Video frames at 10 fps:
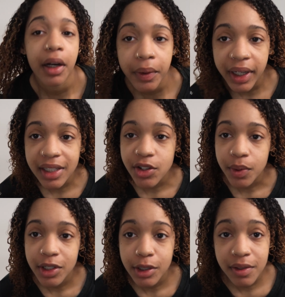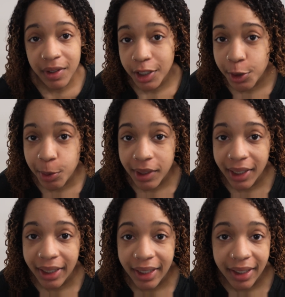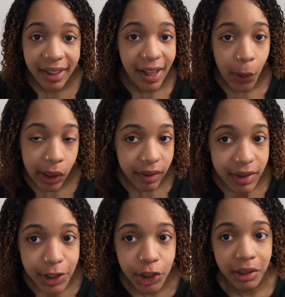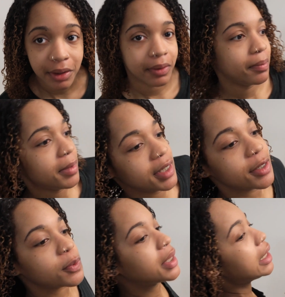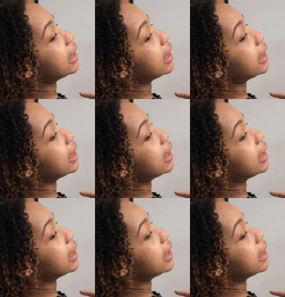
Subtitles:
Okay, so I just finished putting in all of the gel. This is what the